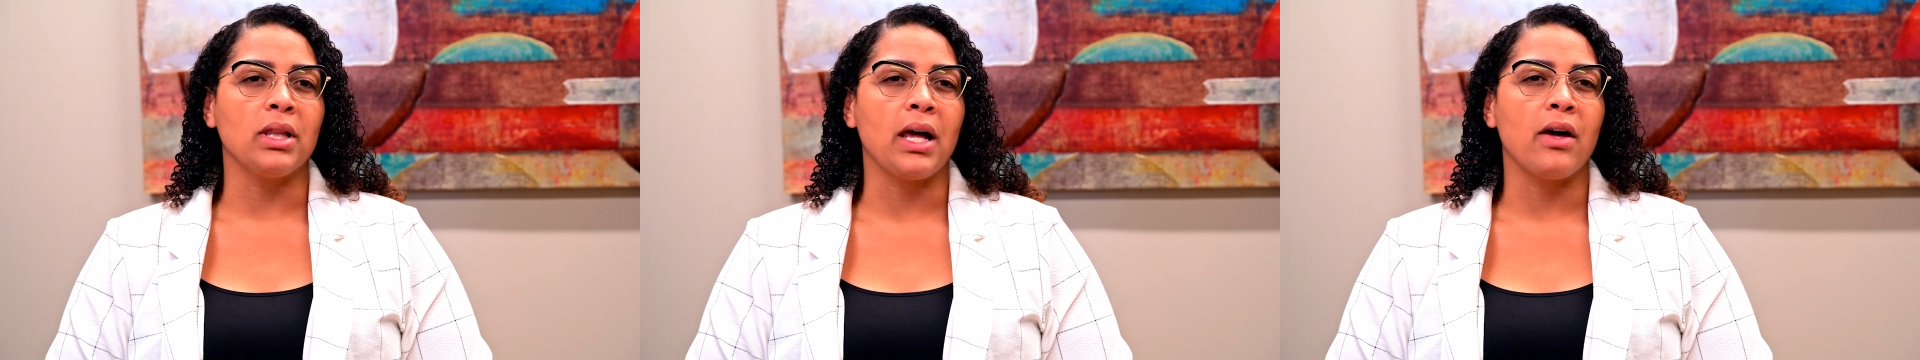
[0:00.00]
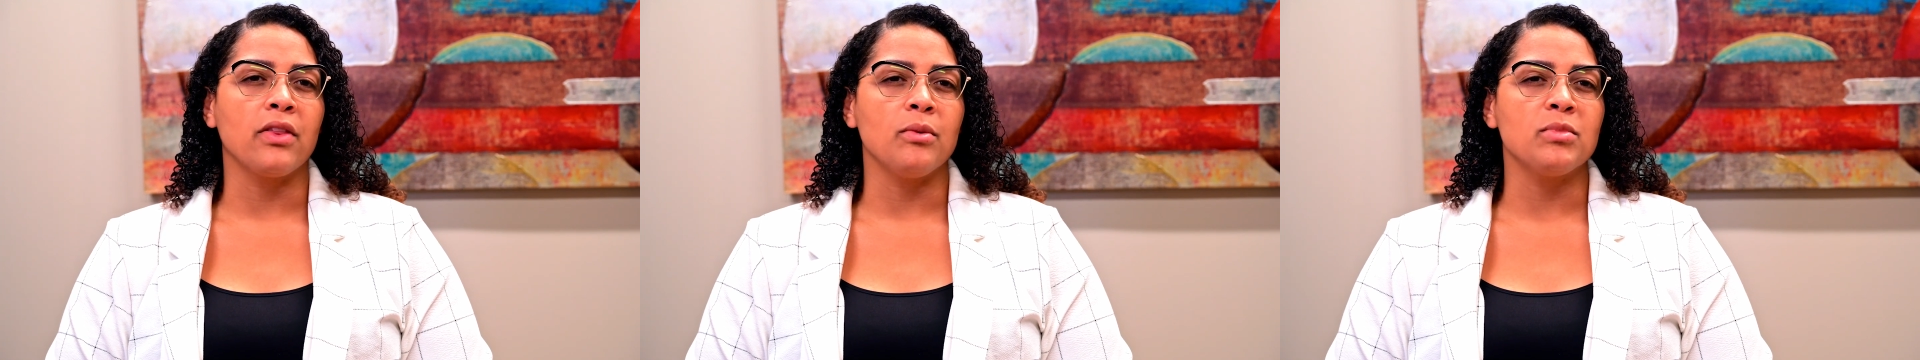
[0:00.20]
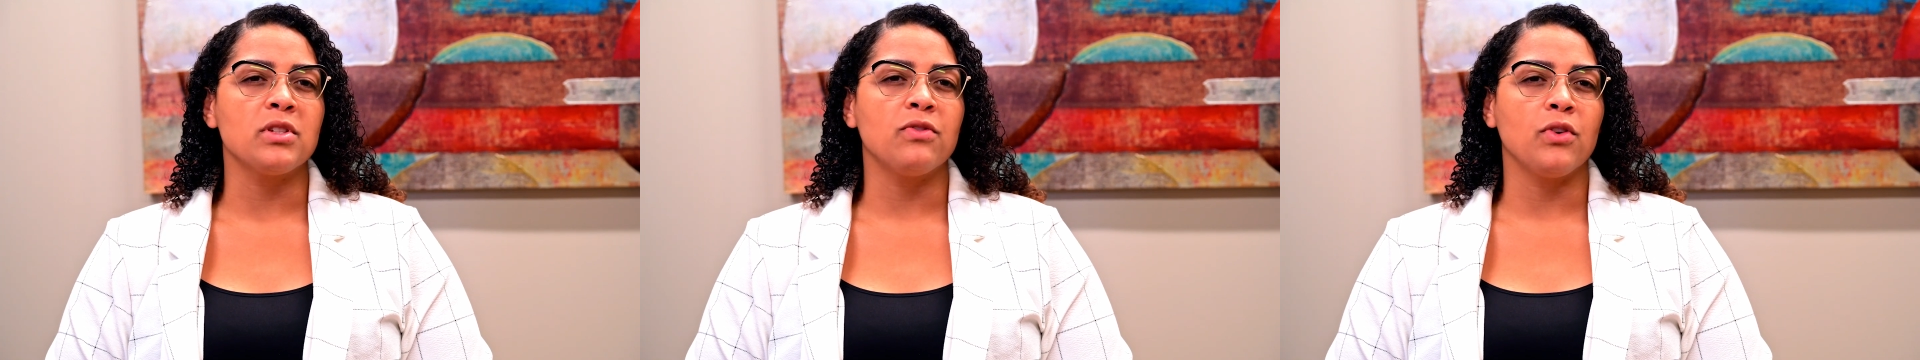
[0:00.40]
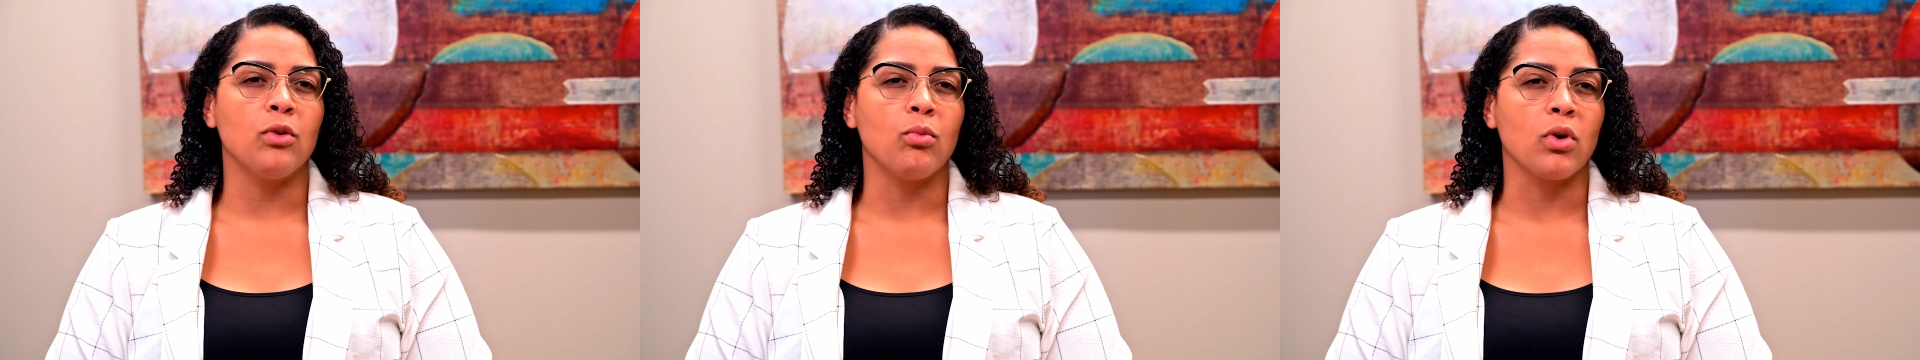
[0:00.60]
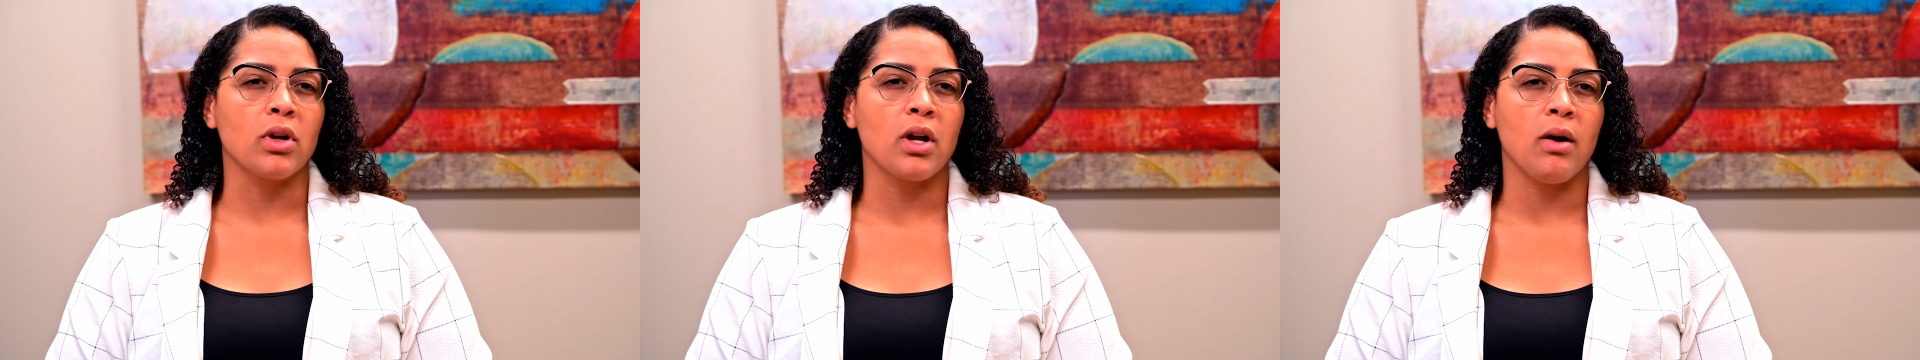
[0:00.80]
allow them to feel
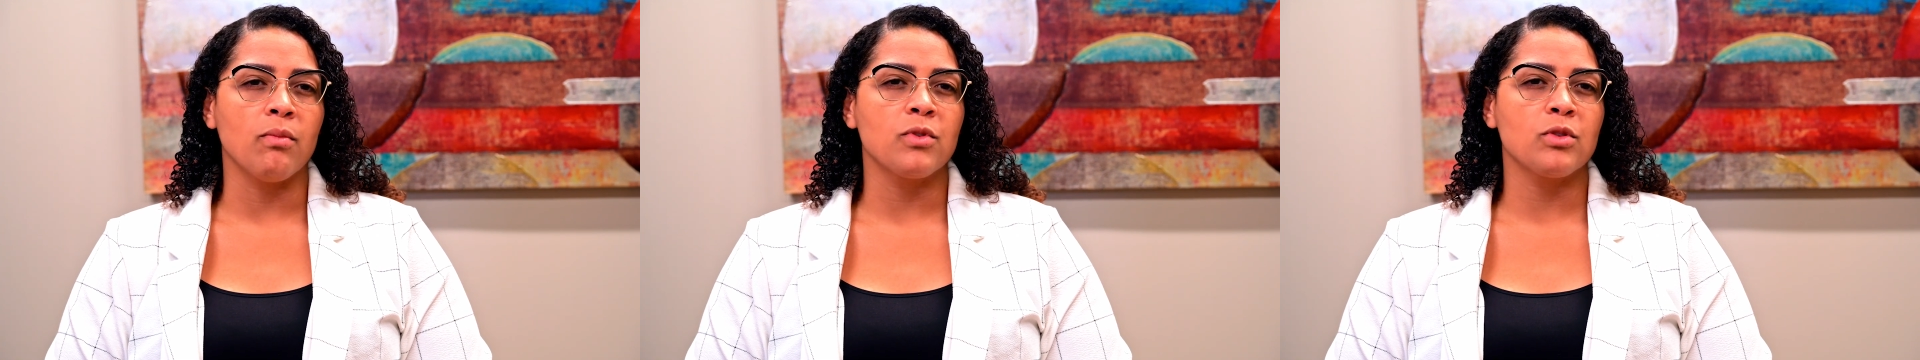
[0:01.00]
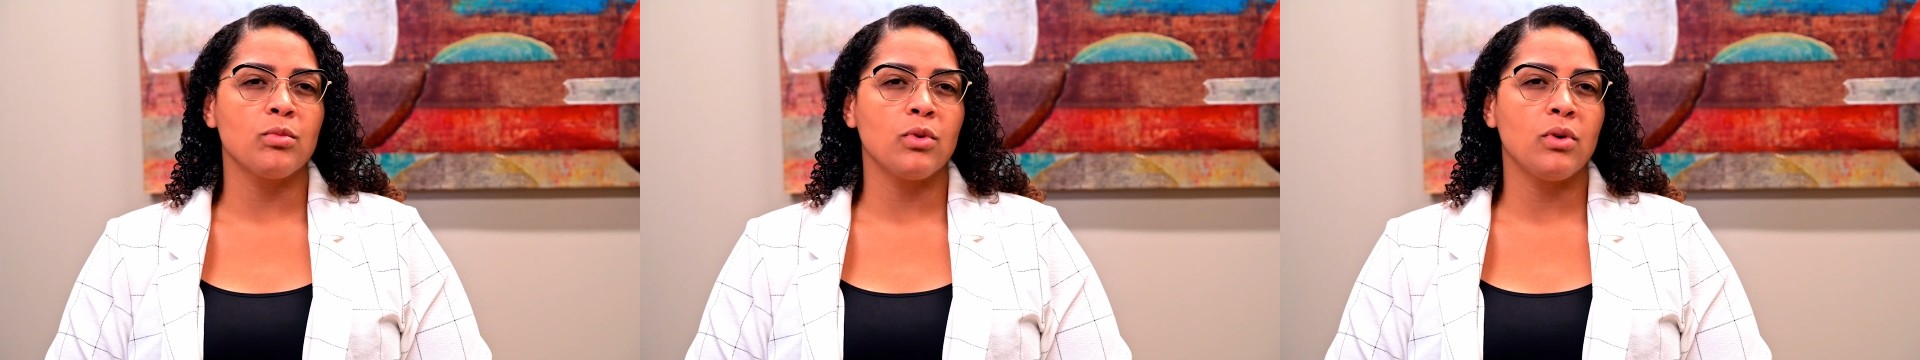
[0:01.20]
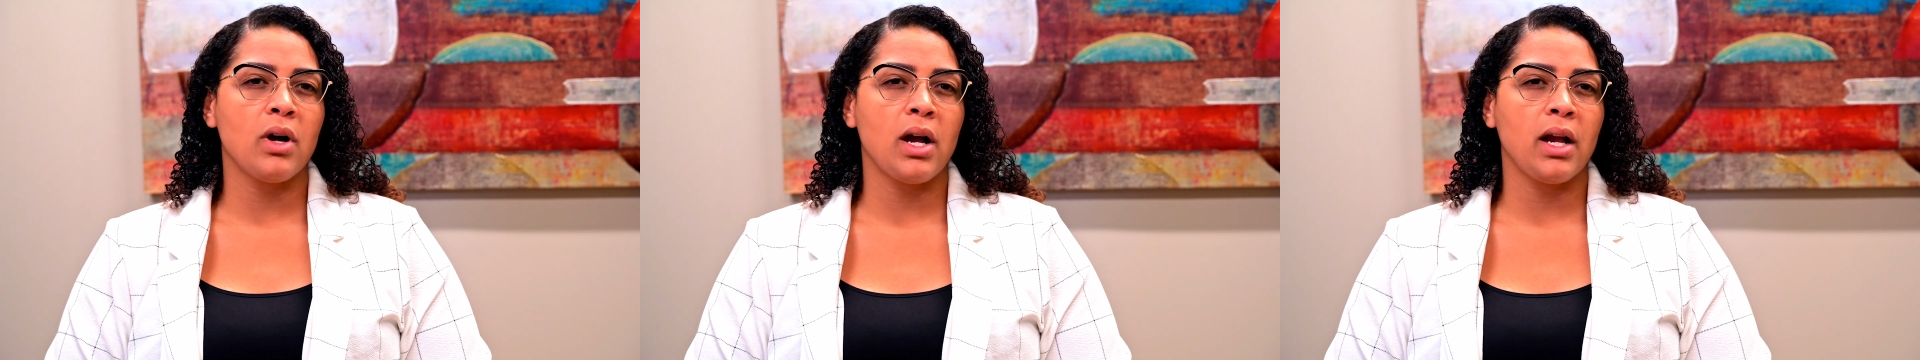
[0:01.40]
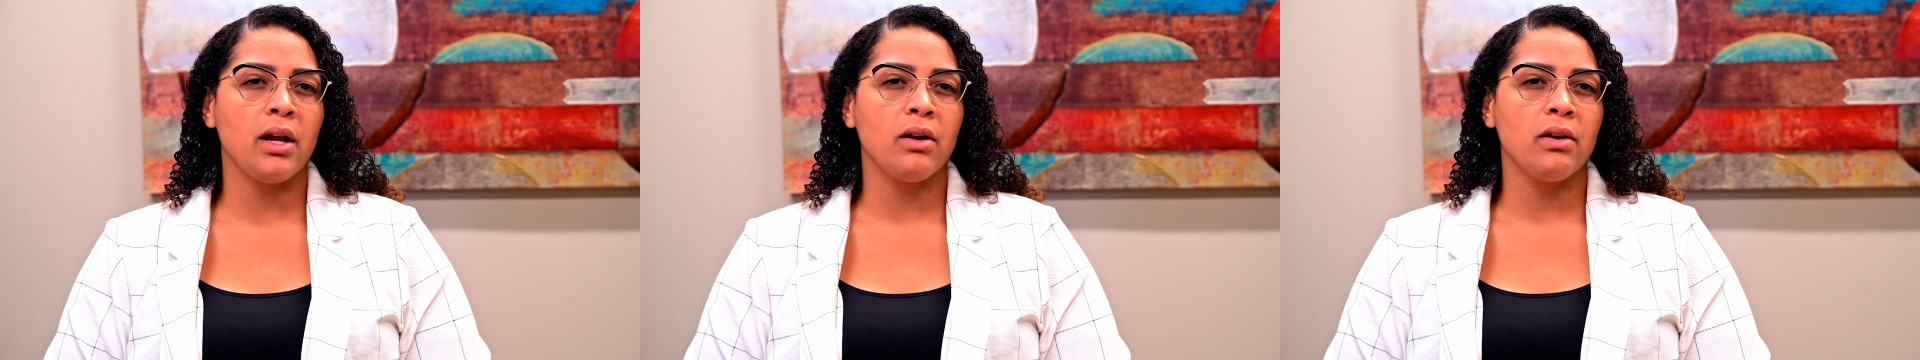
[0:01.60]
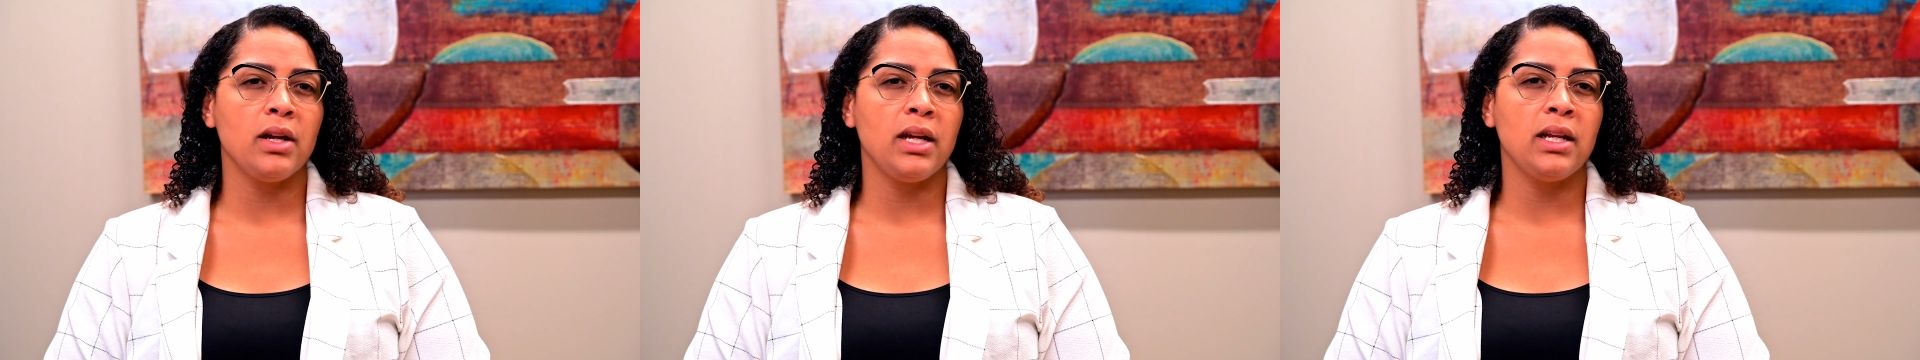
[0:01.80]
more comfortable
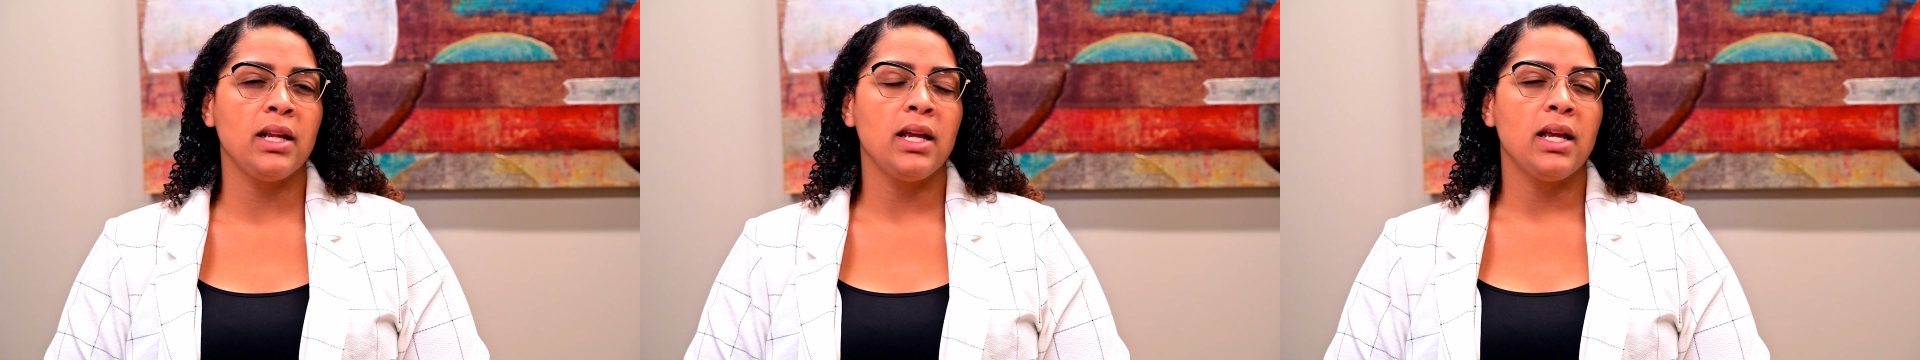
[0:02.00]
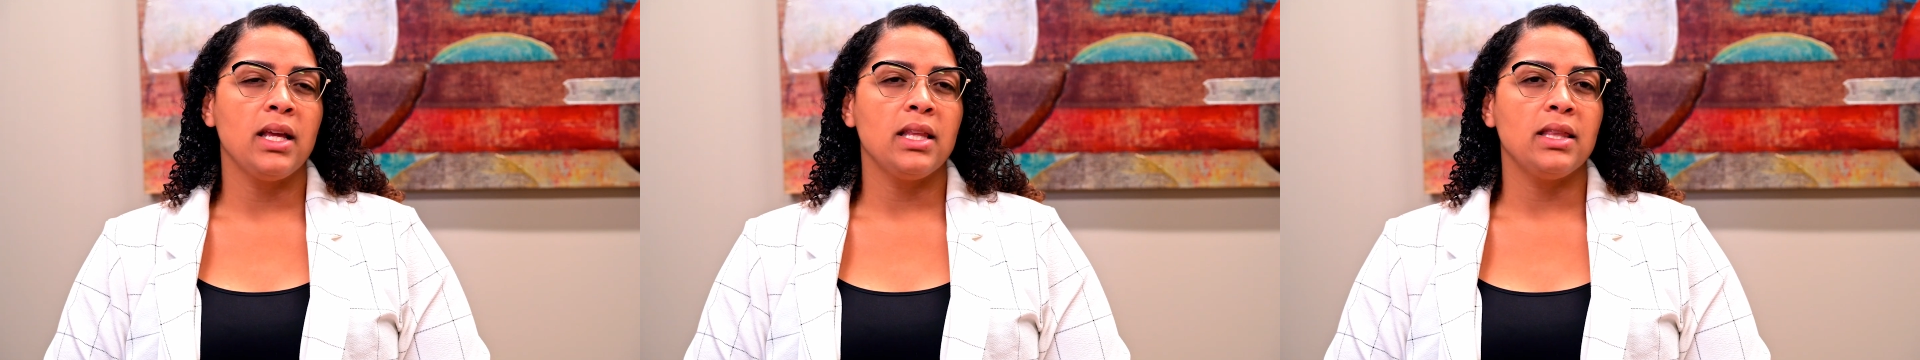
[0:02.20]
hiring.